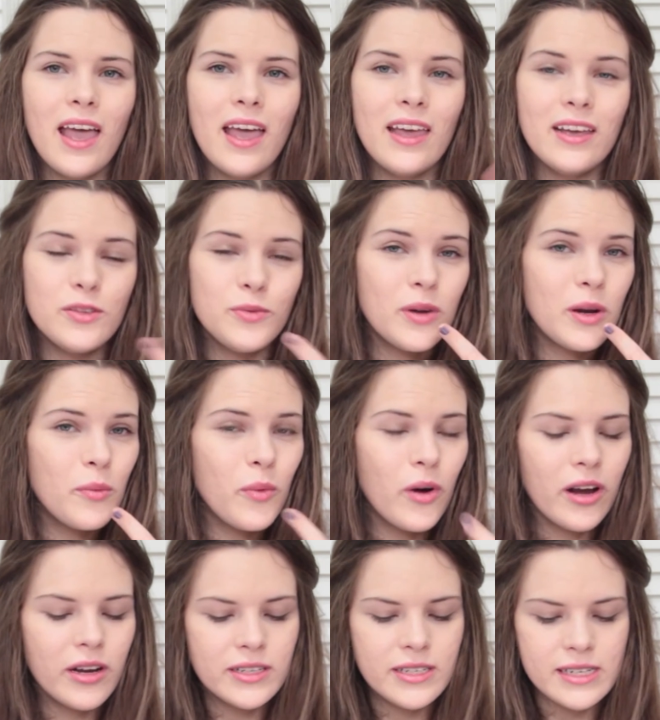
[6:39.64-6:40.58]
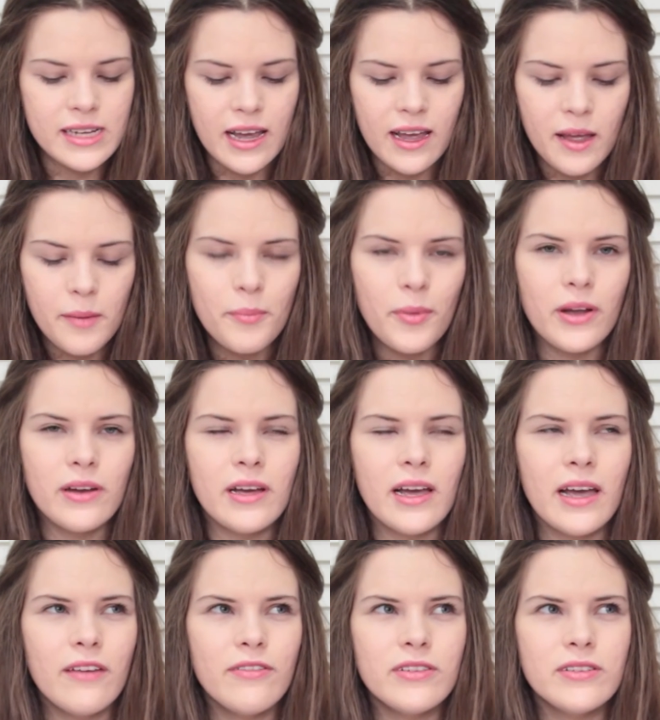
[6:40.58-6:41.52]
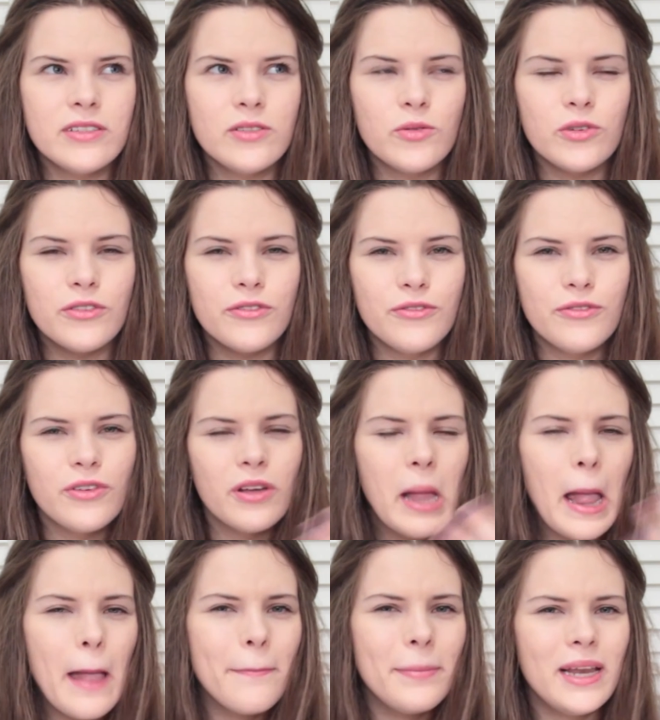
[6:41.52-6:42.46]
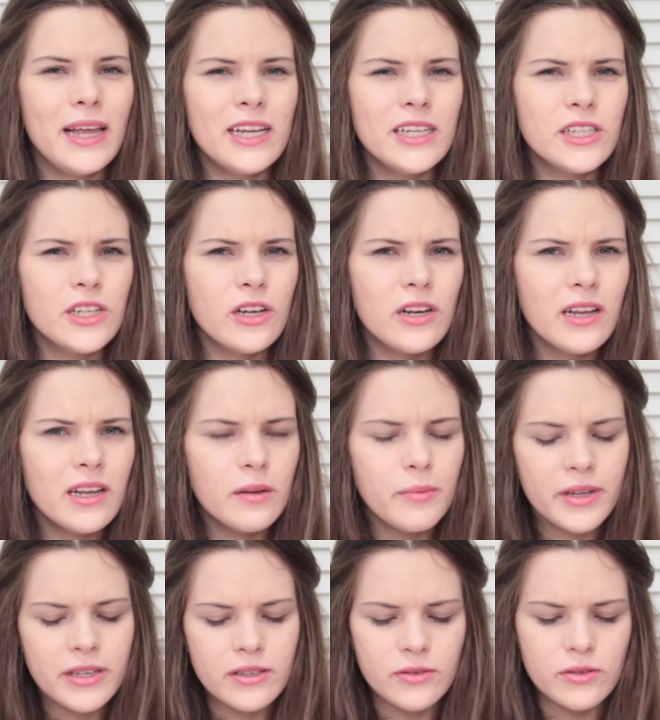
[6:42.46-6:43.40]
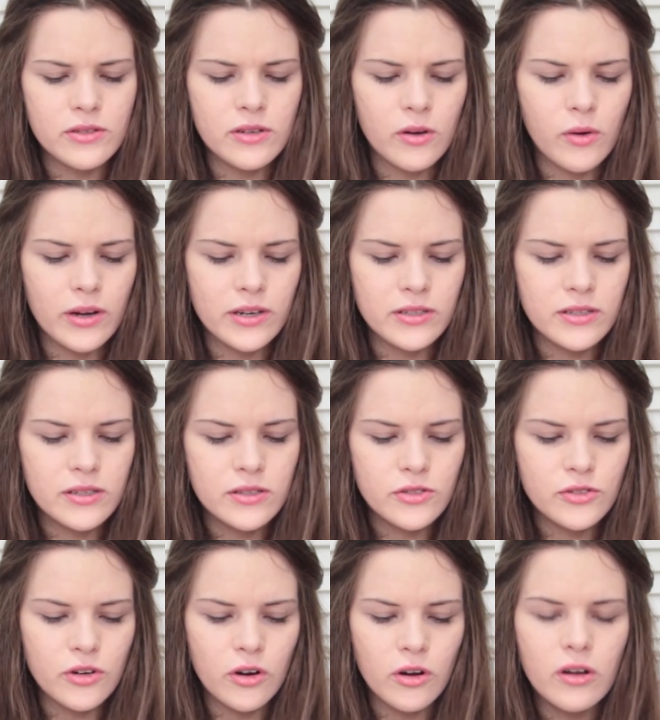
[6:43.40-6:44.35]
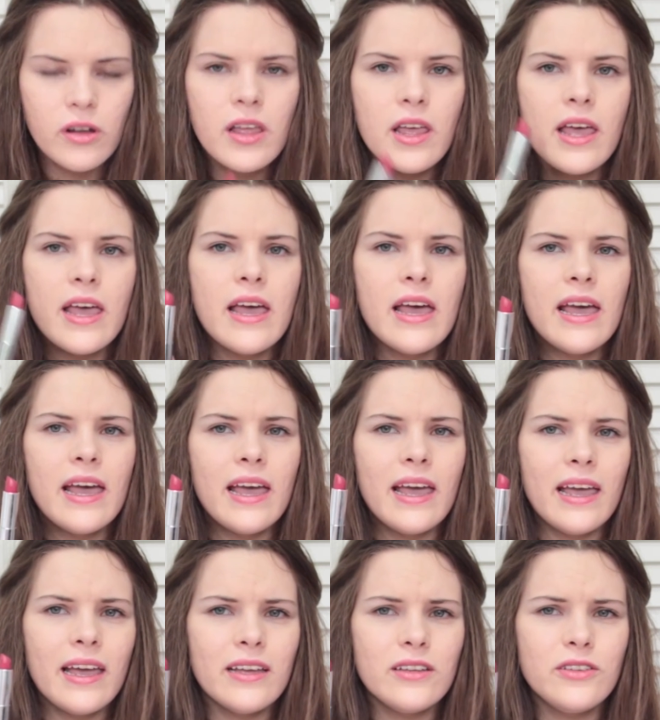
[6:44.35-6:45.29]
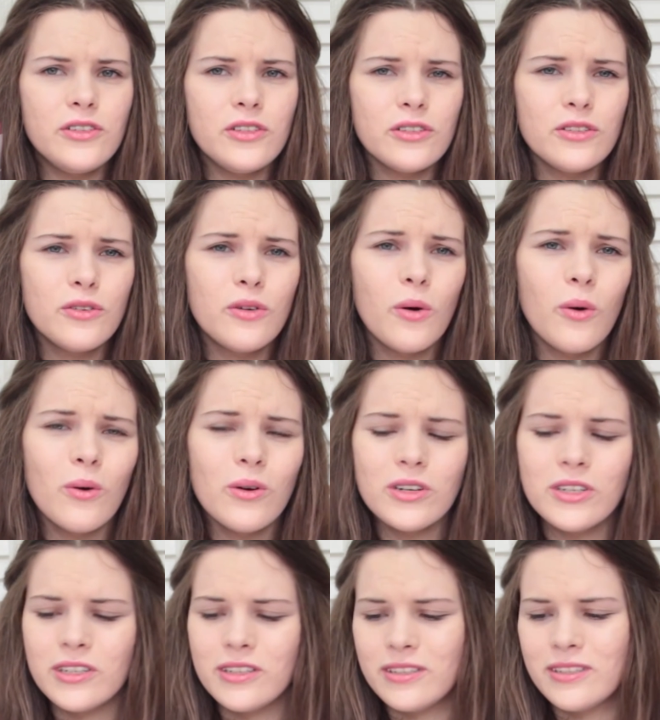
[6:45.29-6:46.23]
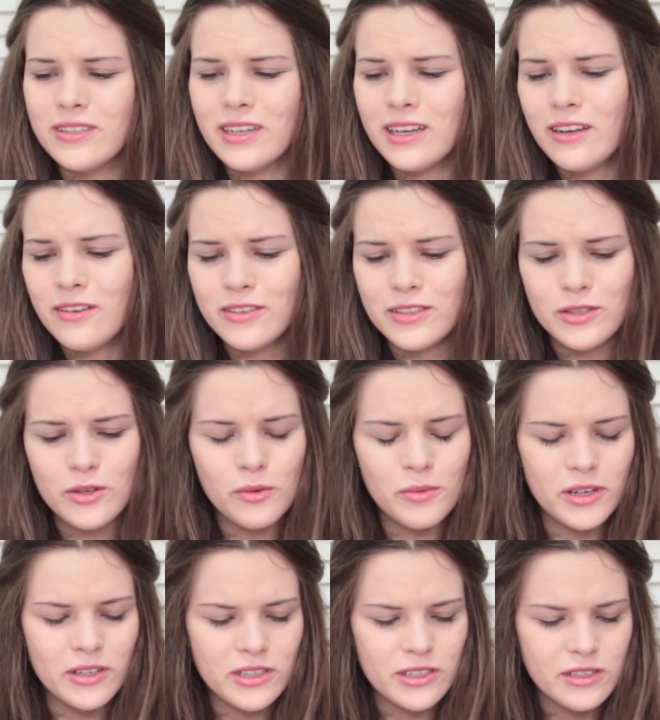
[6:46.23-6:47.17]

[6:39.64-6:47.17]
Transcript: It's what I'm wearing today, but I have it sort of blended out a little bit so it's not quite as strong. It's just gorgeous. I love it so much.